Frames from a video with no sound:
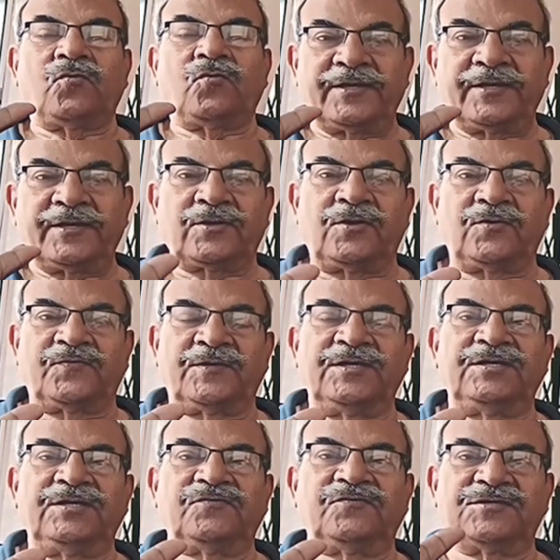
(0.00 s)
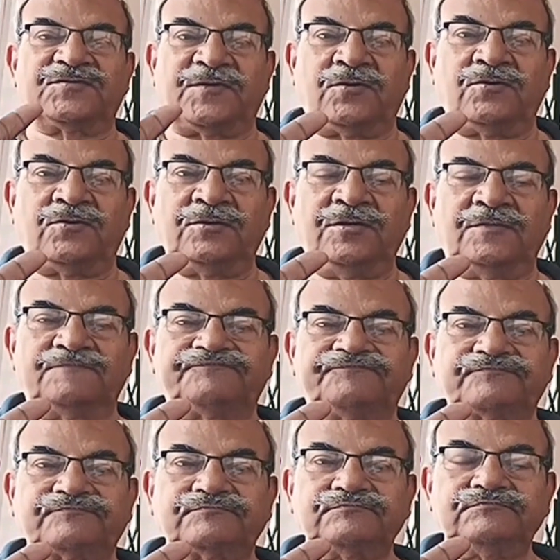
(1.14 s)
Quite often it was found
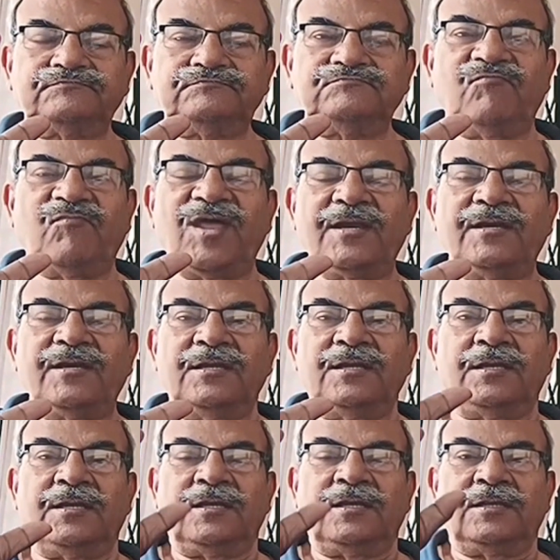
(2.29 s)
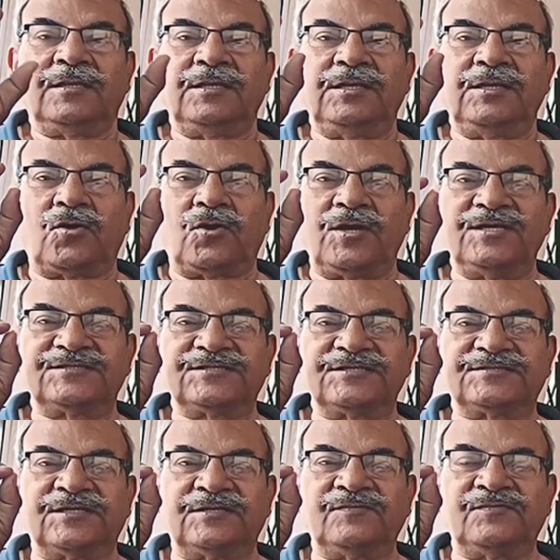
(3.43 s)
that the oil
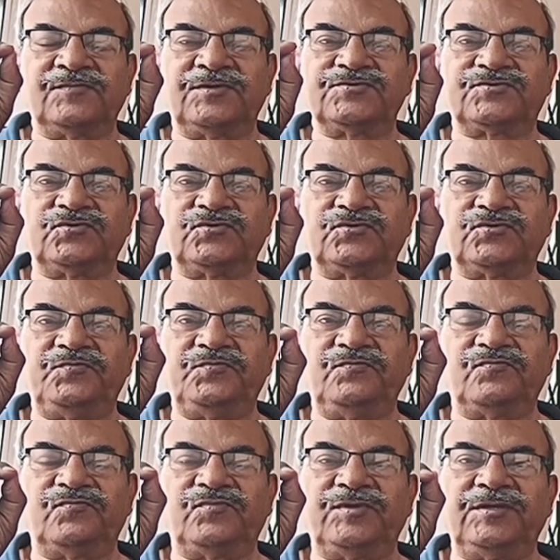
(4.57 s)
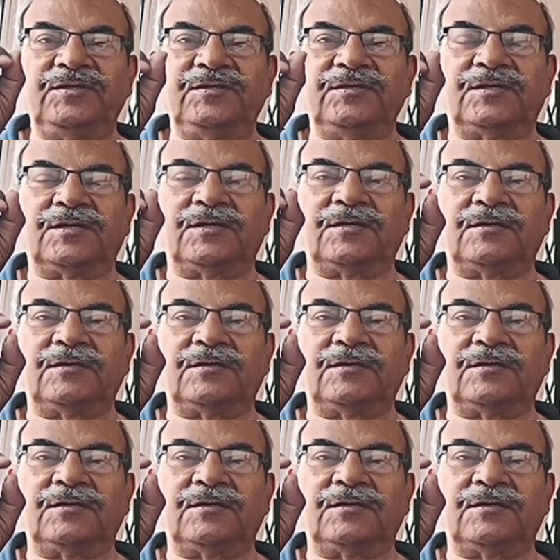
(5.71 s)
system used to be